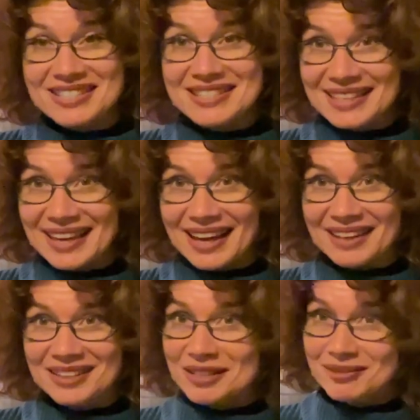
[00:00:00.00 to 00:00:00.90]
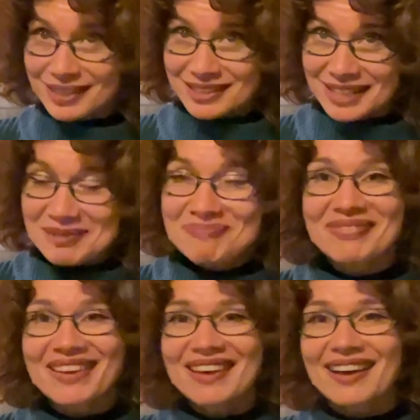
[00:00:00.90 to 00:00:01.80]
is again Radka
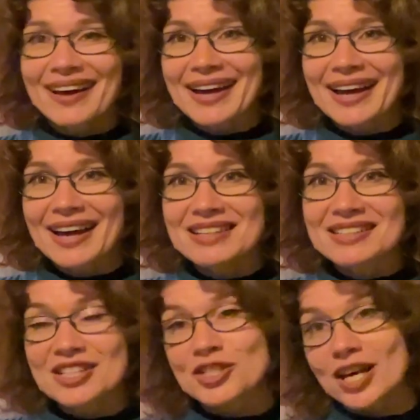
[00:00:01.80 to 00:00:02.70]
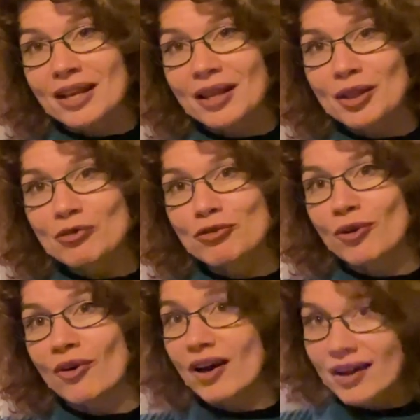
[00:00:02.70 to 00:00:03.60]
and a channel
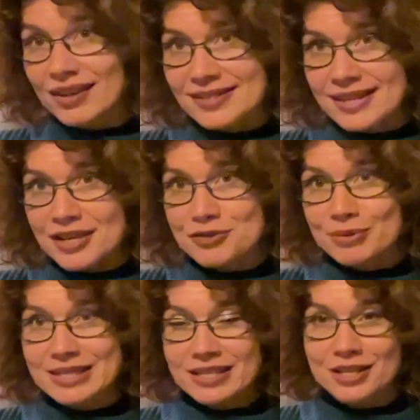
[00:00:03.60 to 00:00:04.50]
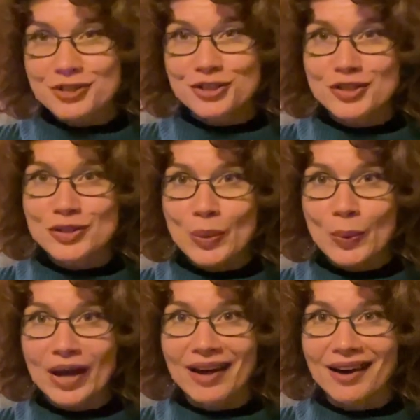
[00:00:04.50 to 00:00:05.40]
for early stage researchers
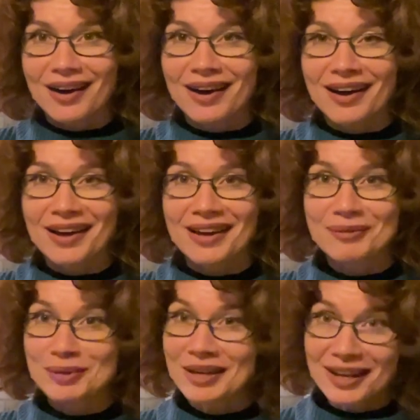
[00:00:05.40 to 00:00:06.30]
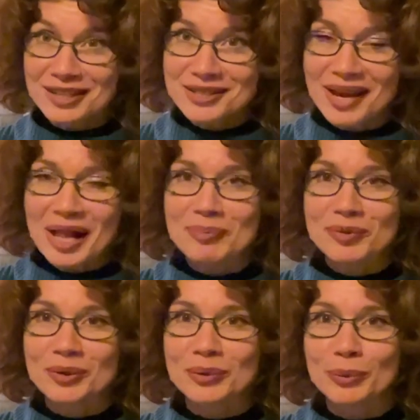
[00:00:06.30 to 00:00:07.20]
where I would like to help
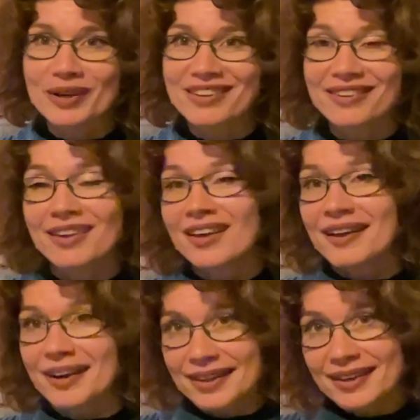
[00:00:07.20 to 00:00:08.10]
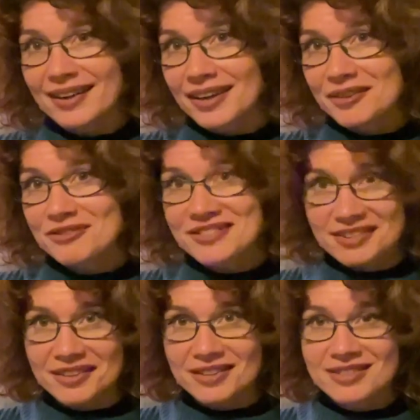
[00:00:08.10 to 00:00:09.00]
you with any kind of
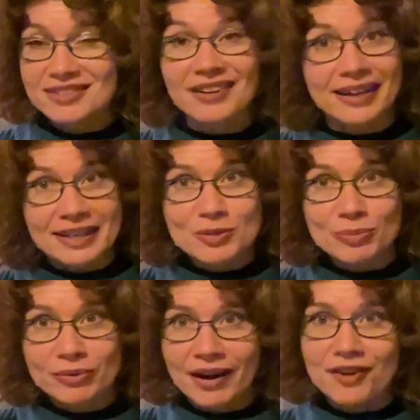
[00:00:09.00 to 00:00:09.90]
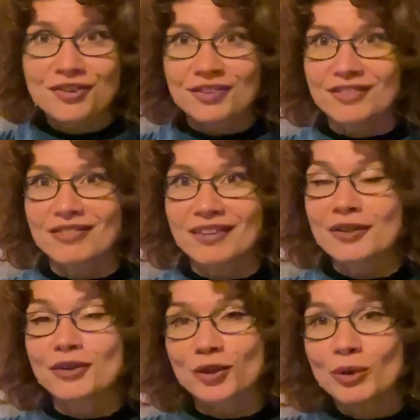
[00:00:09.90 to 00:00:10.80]
skills and inspiration that
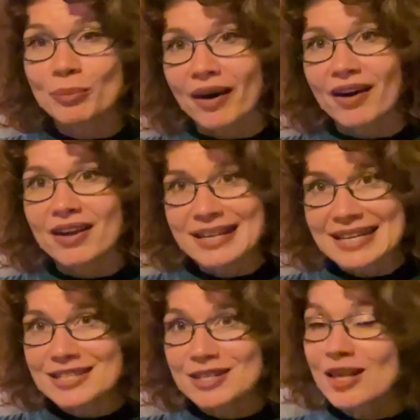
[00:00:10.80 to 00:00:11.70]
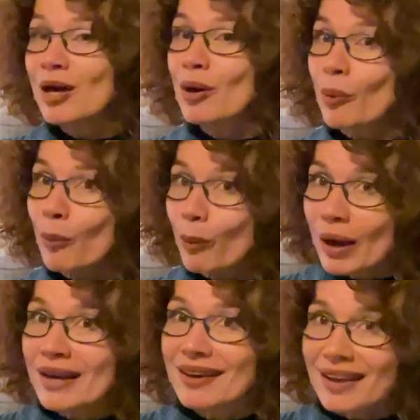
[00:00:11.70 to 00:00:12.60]
you might need
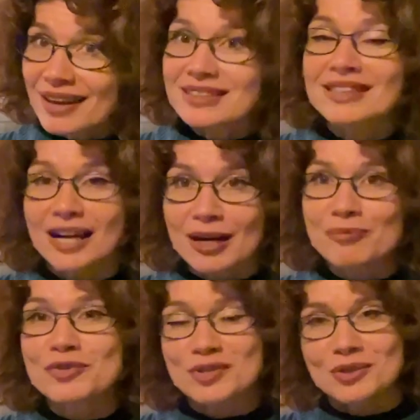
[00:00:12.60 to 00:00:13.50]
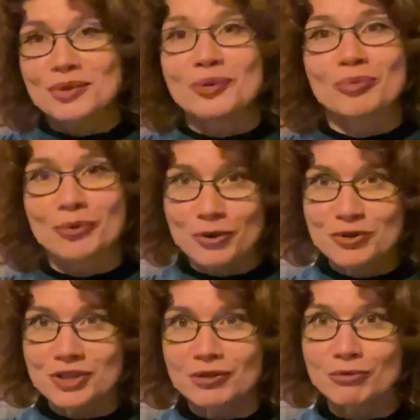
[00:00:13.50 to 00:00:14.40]
when it comes to
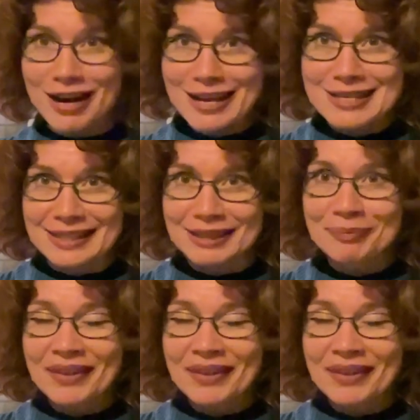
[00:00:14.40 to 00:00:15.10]
project writing.